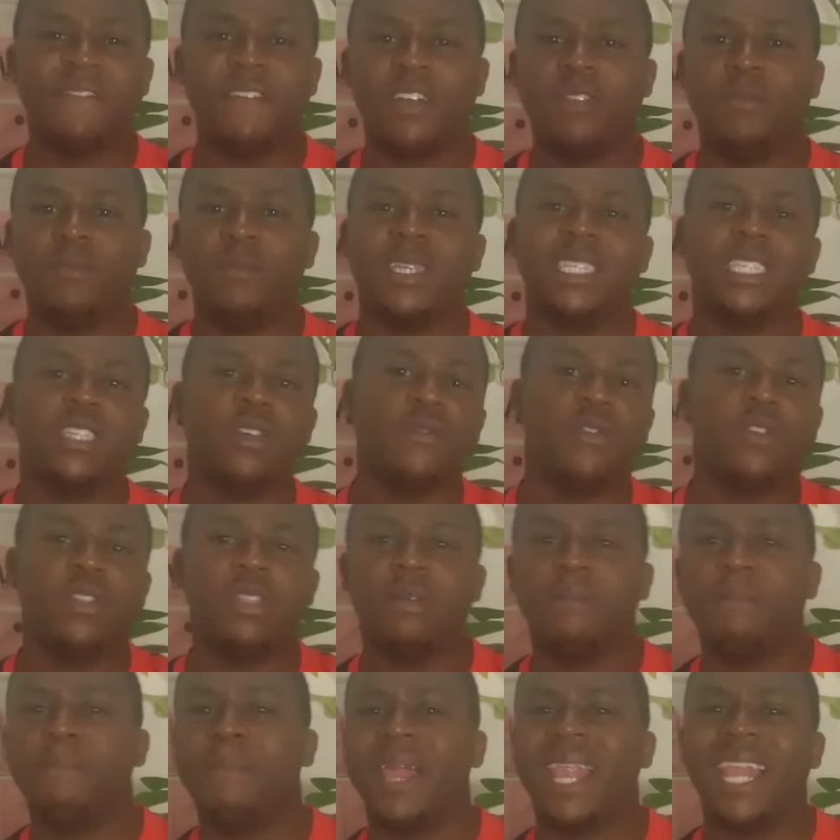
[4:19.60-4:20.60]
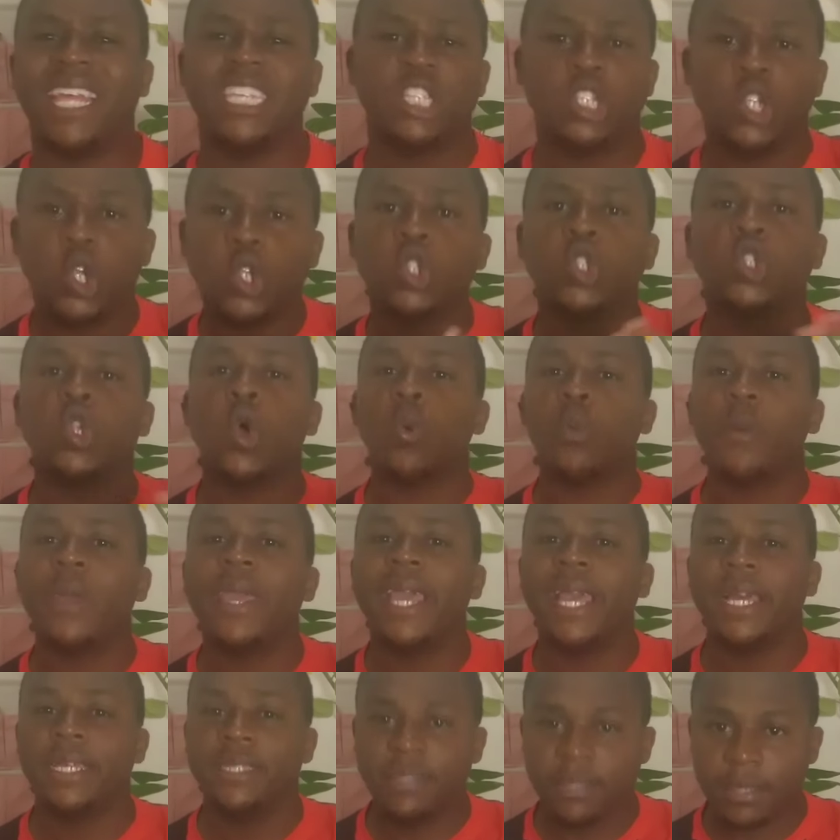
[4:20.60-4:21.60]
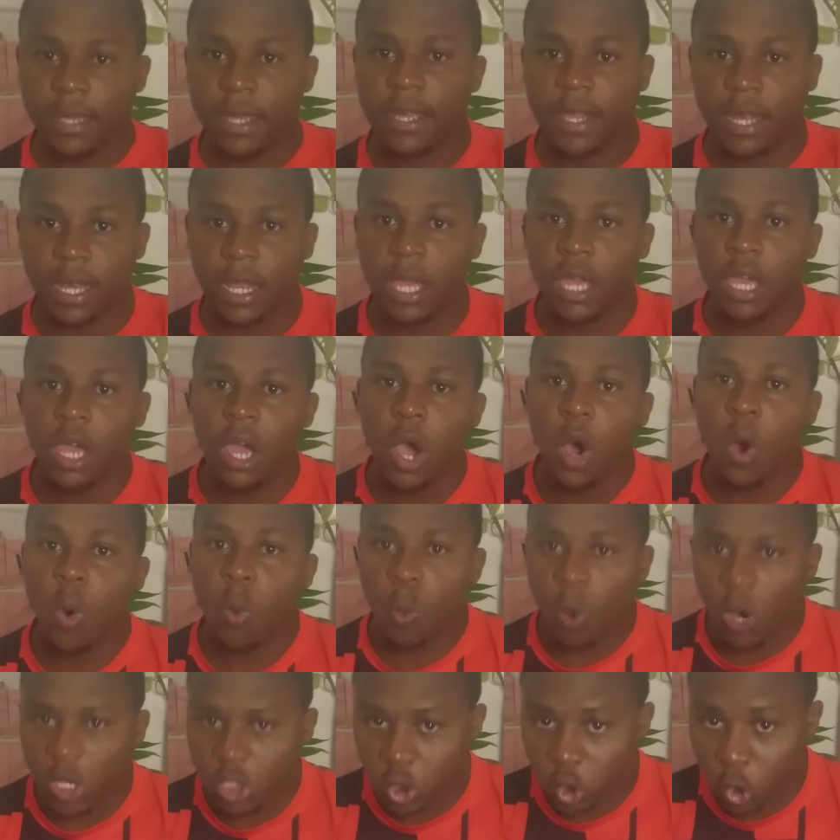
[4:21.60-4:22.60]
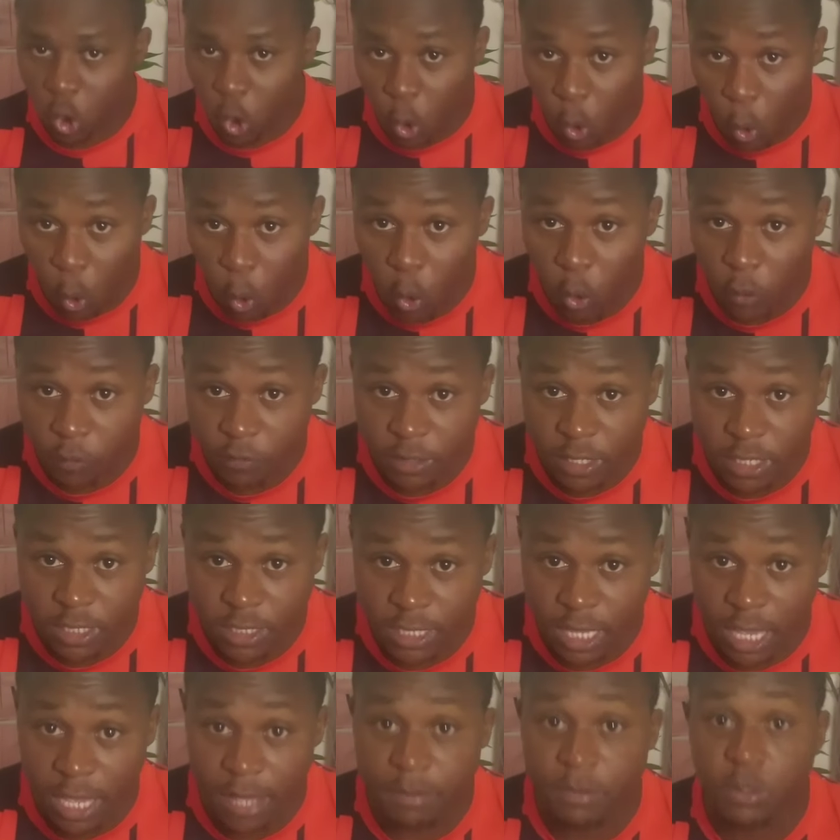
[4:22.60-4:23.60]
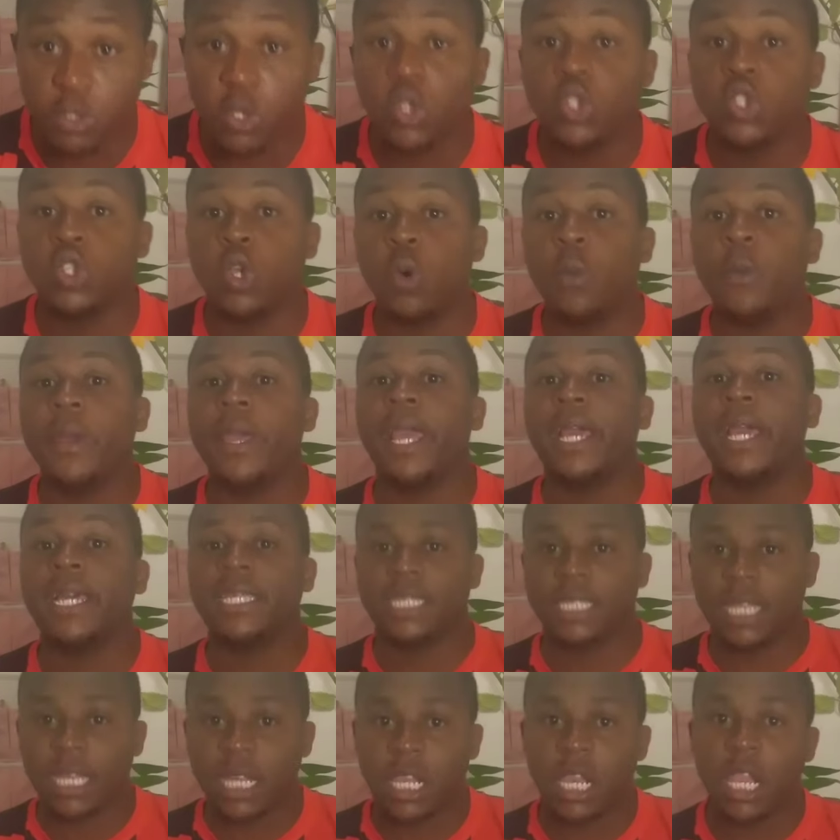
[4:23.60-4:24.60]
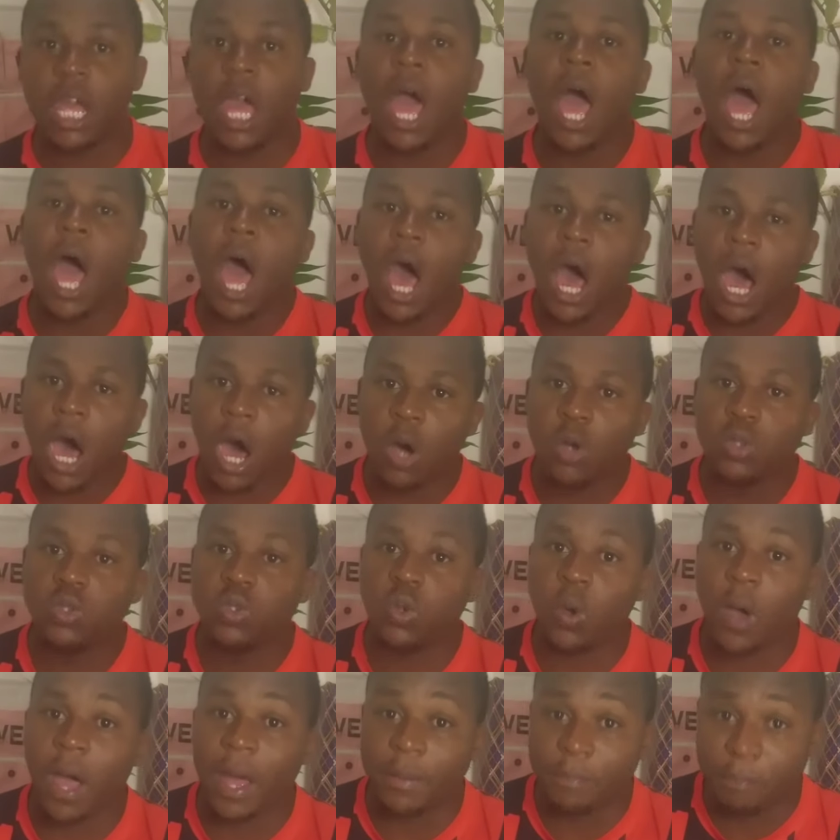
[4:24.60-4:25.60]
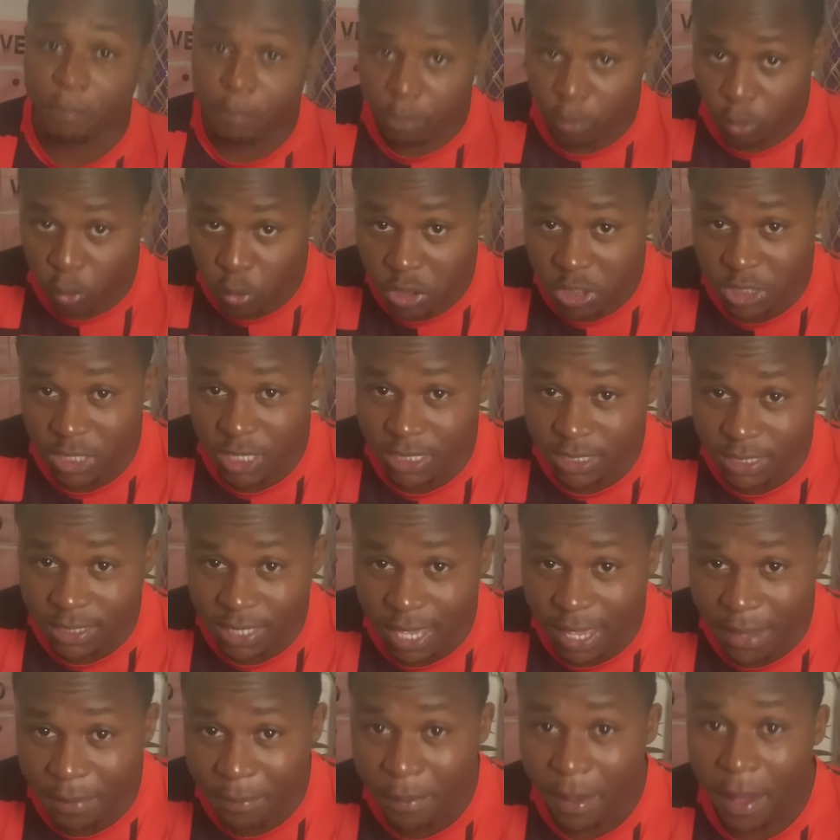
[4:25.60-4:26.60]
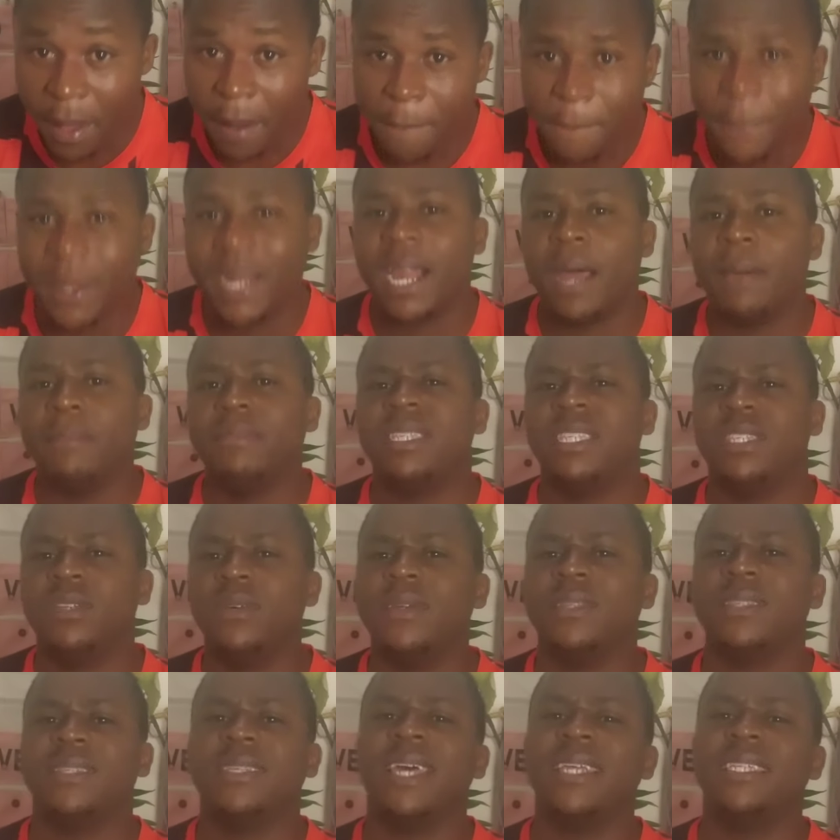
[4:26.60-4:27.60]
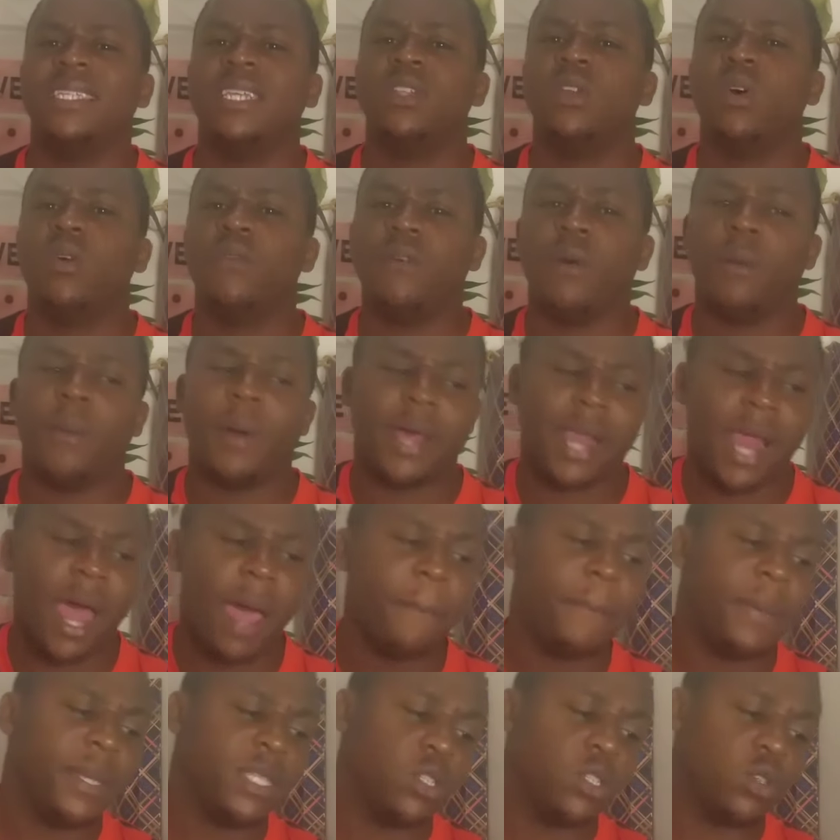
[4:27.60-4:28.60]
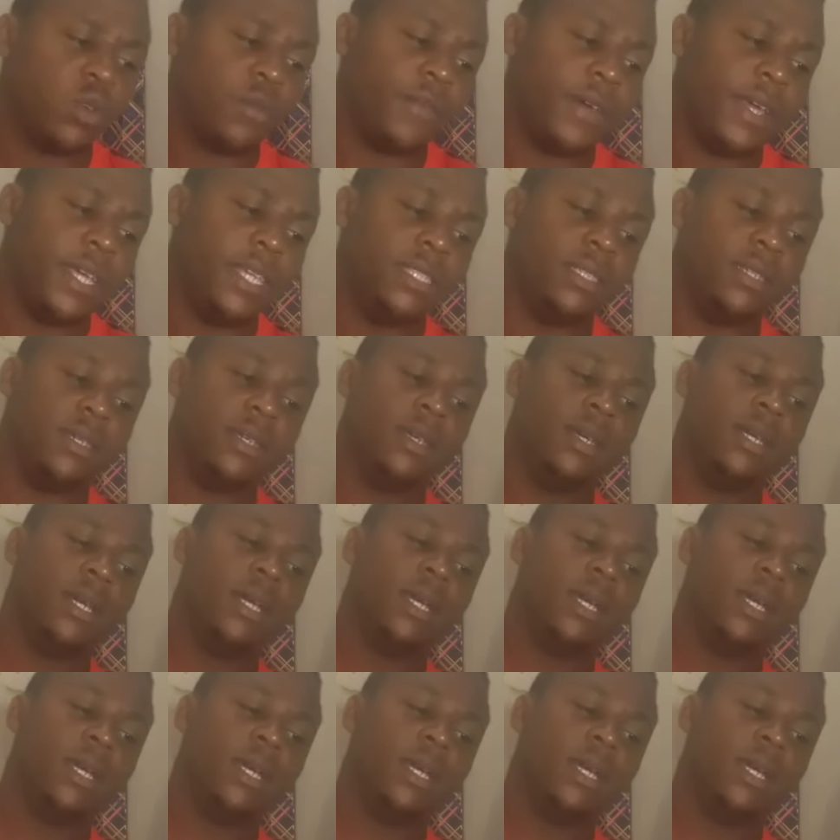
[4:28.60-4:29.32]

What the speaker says: I find myself on the balance, not knowing exactly what to call of these games, not knowing exactly how to approach this game. But I'm still excited over what happens over it.